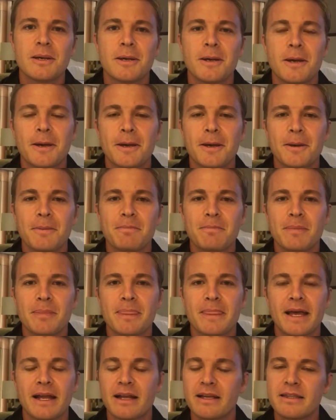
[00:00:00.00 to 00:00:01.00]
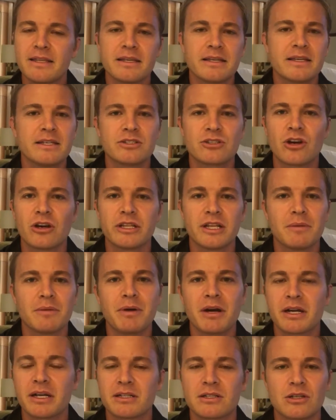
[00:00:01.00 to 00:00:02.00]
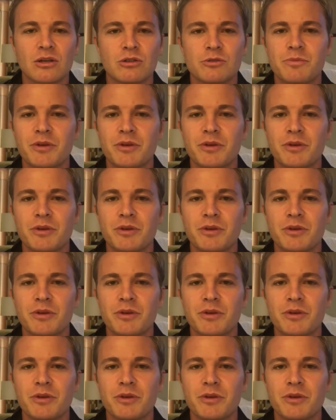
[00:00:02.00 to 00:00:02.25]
And I think he's got that bucket load,